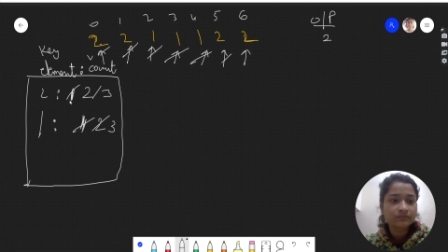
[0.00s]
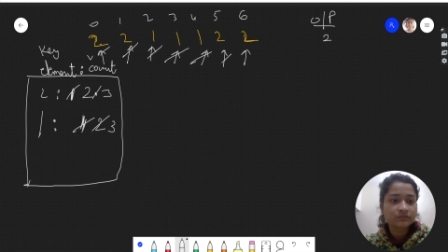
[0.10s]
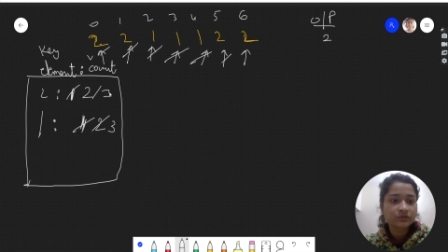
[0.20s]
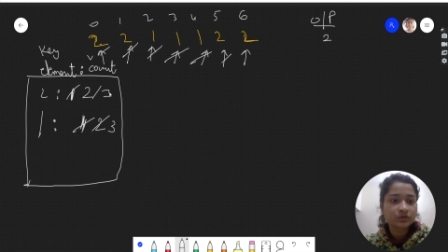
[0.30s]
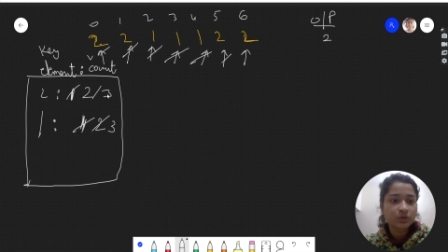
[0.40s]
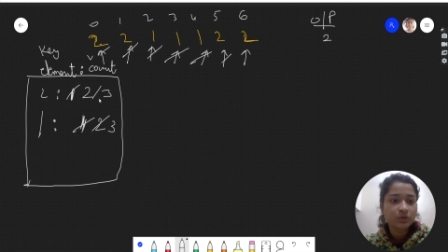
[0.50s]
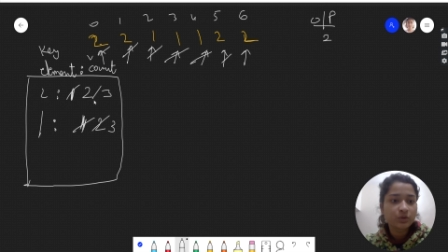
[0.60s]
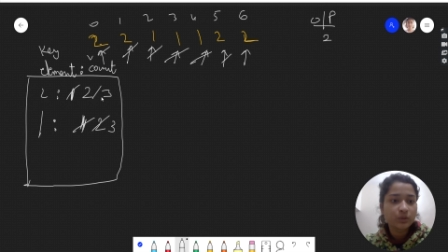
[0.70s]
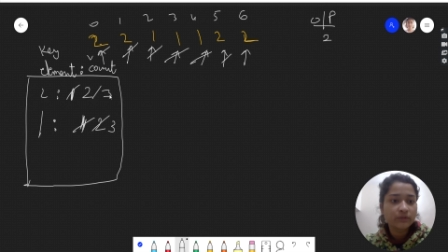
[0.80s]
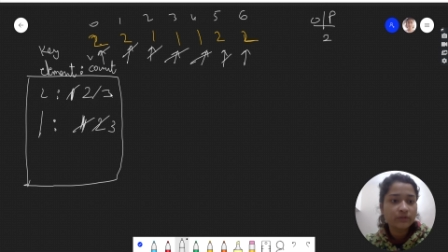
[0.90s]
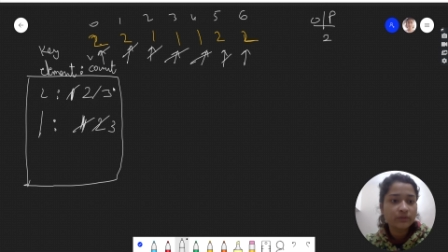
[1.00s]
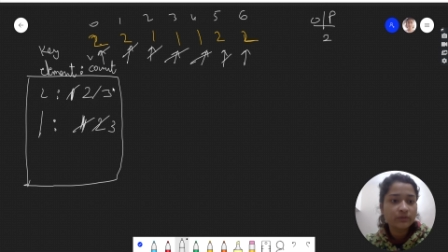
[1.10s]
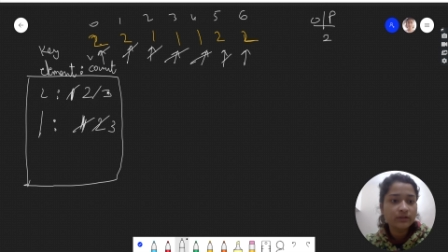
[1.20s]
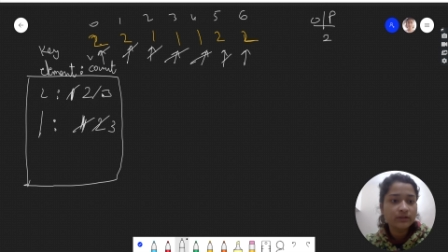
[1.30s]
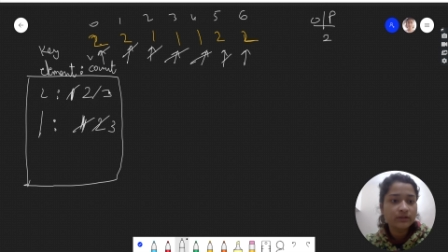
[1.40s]
So what we do
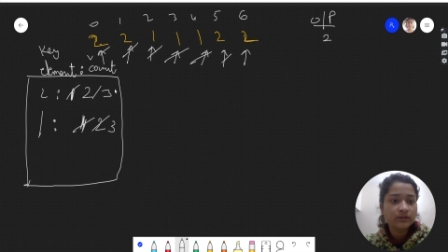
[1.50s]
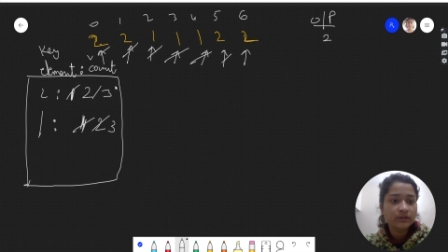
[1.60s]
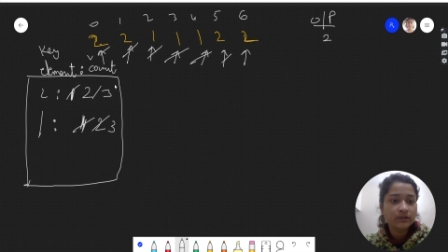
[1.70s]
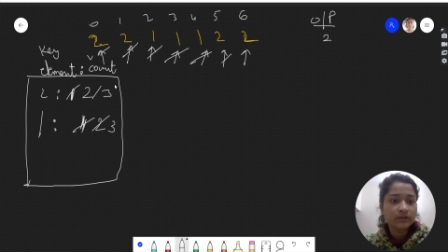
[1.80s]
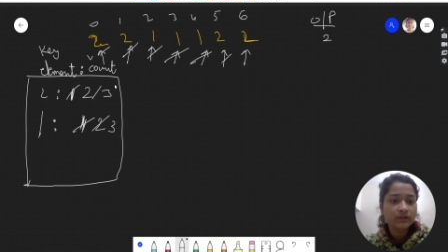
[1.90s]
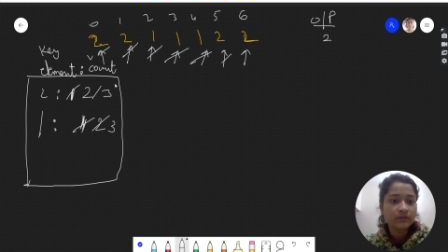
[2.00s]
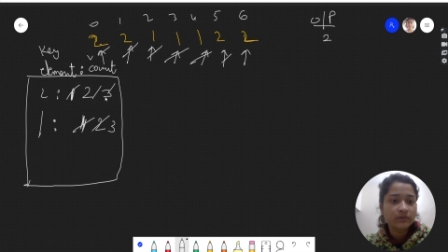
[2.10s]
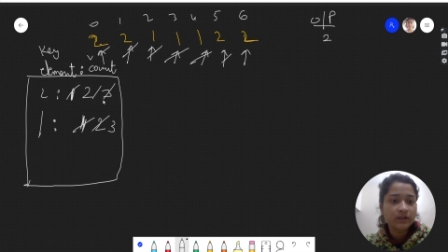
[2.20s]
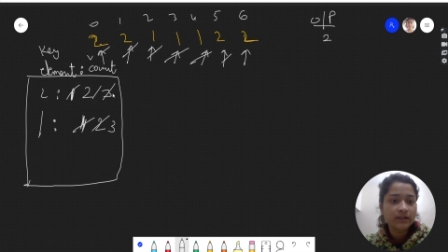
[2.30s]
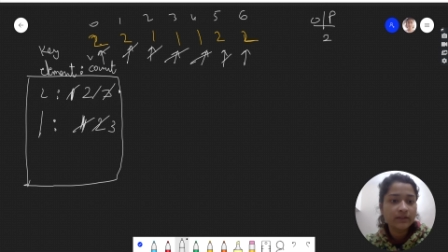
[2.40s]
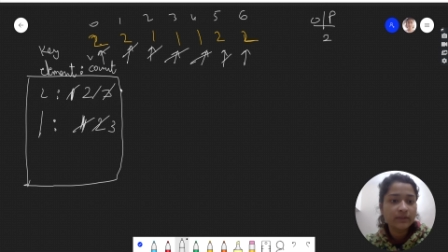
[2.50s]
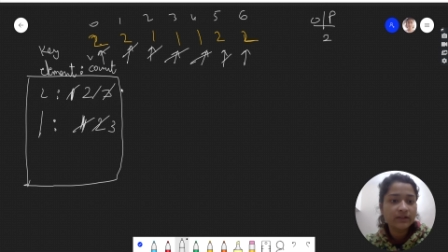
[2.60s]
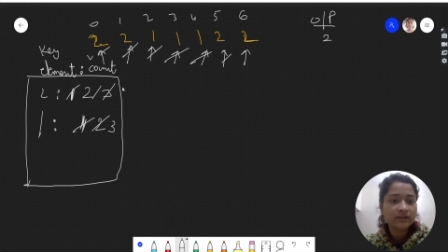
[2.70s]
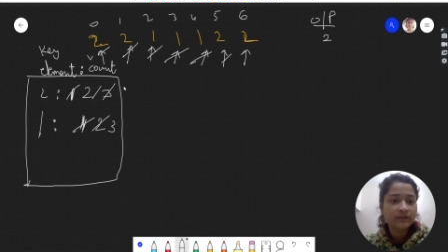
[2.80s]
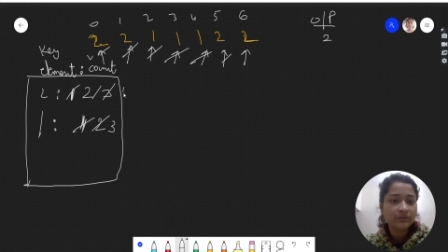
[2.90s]
is we increment
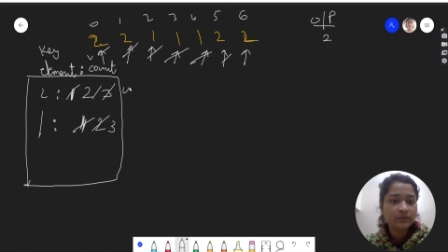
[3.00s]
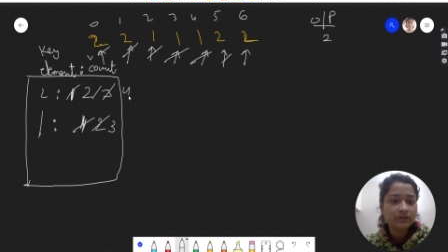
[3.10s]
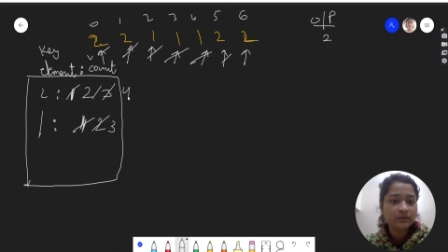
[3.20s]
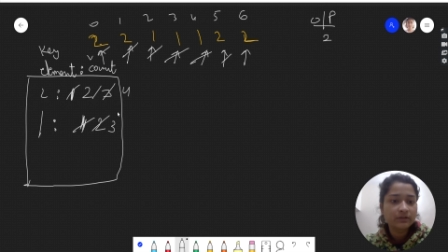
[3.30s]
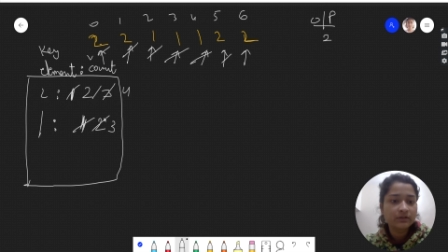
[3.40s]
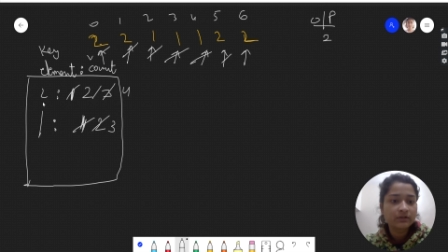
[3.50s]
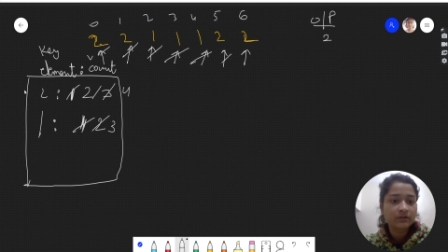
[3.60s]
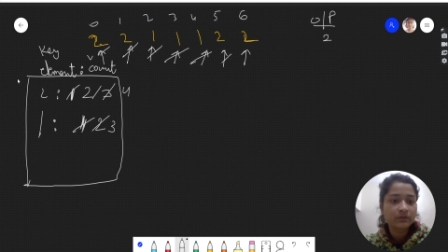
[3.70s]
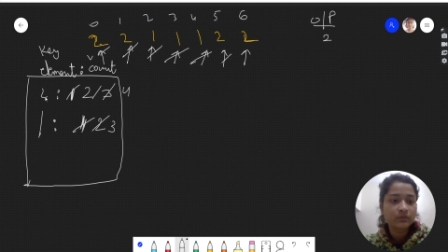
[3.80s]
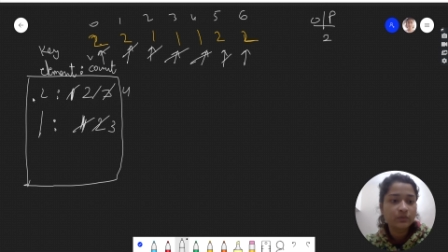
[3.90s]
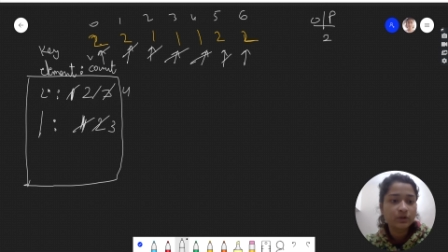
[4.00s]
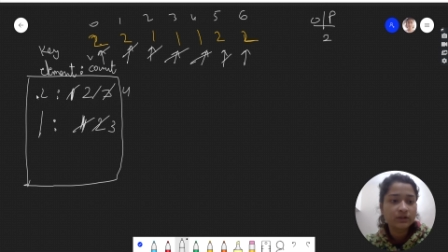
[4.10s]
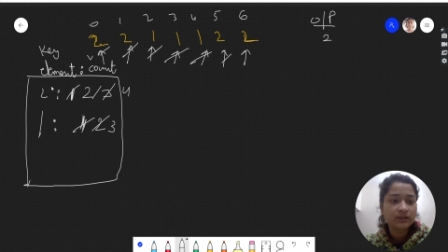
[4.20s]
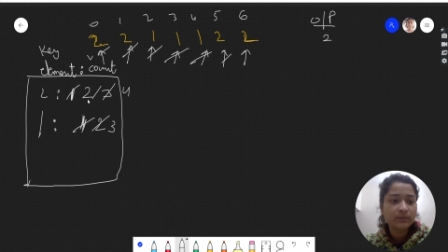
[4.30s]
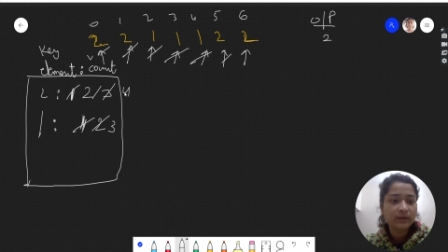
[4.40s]
its count. 2 was
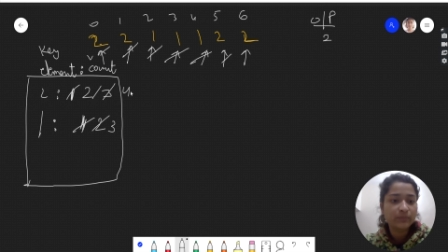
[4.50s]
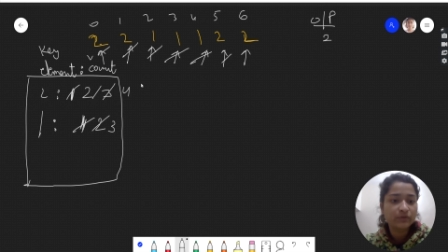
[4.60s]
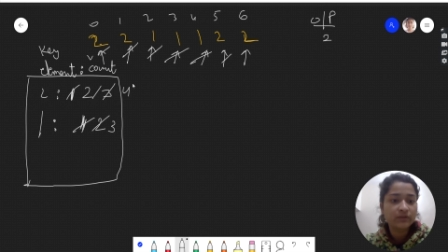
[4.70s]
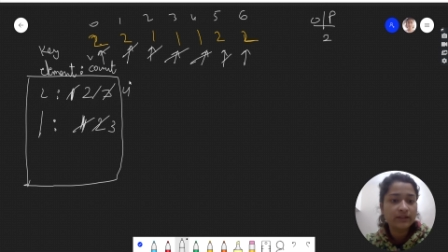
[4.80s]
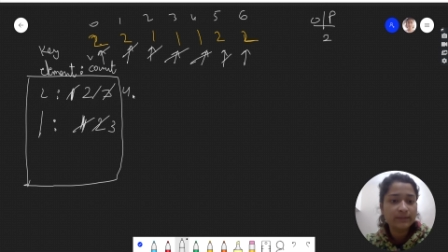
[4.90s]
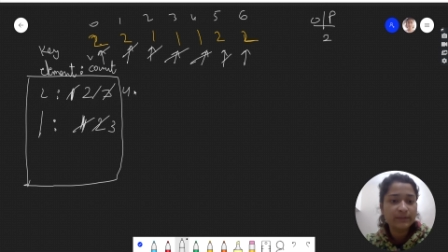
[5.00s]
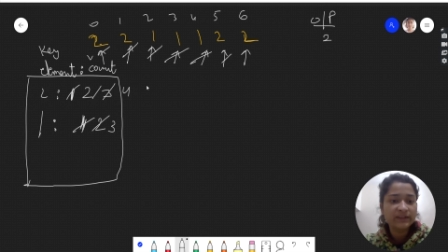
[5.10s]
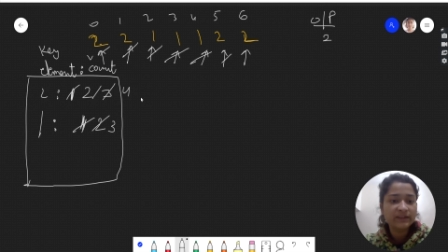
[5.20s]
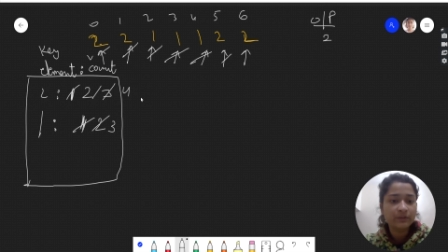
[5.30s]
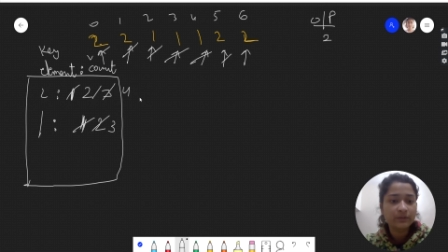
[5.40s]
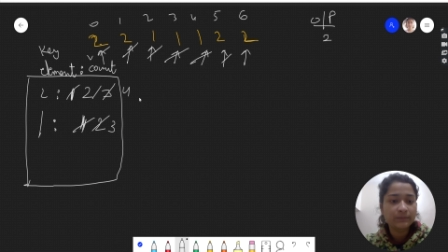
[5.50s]
in the map, so we increment its count.